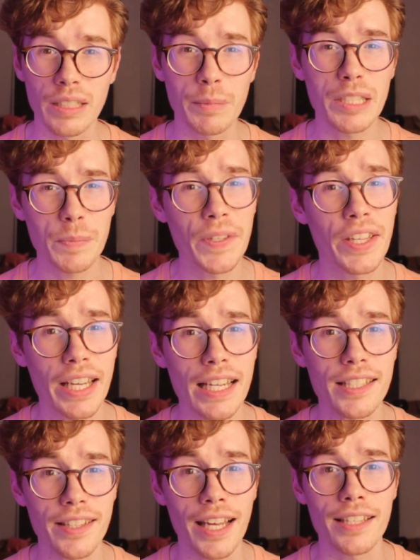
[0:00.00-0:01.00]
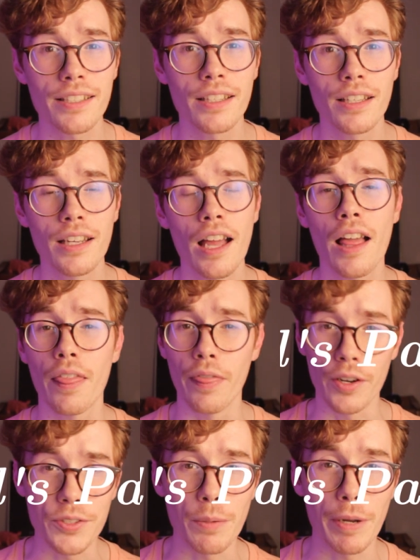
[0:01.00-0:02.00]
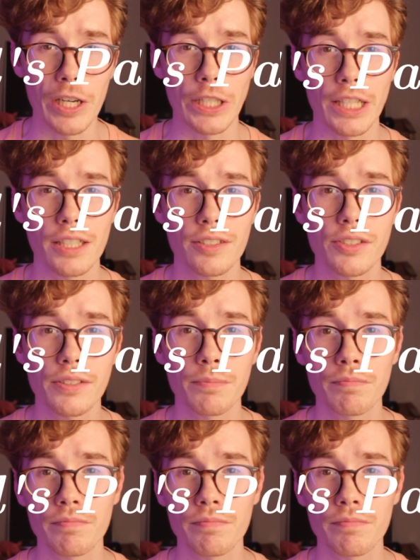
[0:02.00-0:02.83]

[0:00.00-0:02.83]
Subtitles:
it must be the case that there's a paradox.